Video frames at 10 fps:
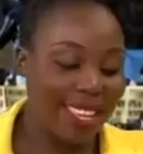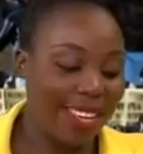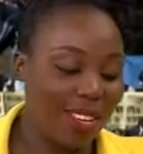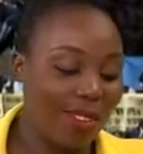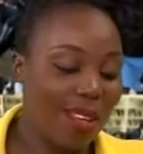
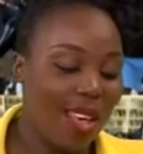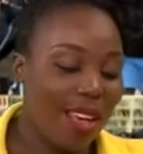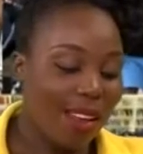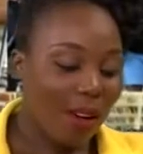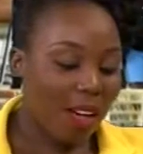thank you.
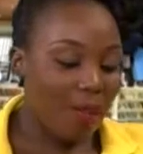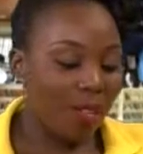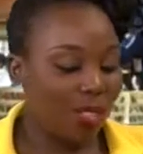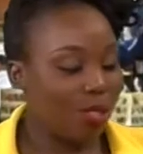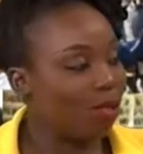Now
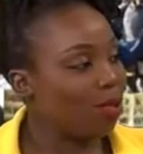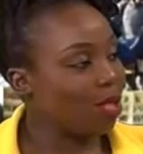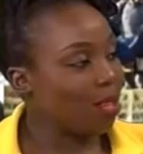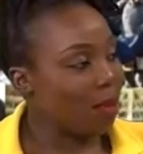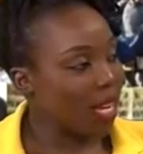coming to you,
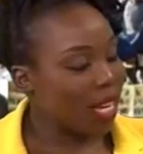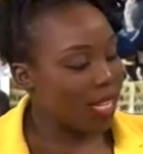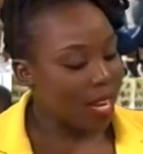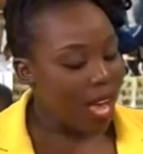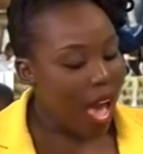Dr.
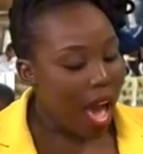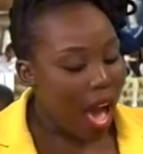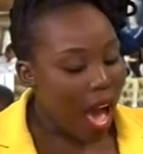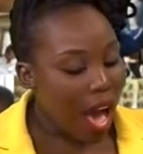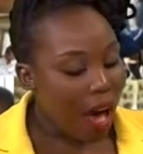Makanda,
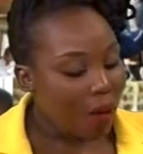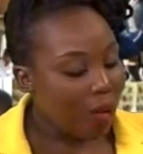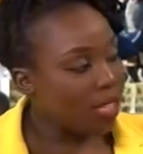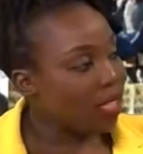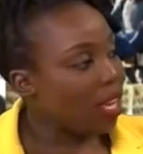how
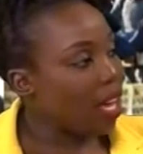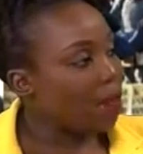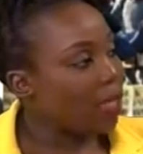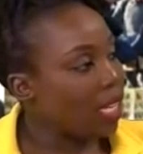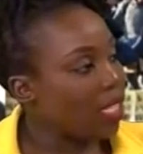is the
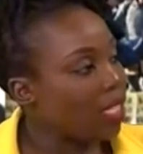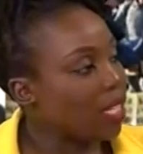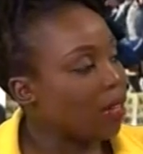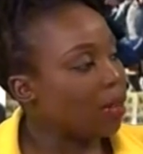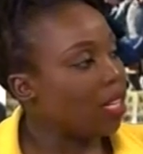
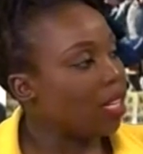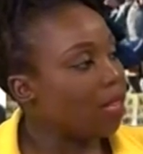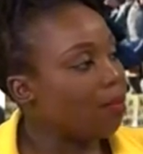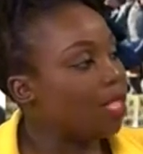updated curriculum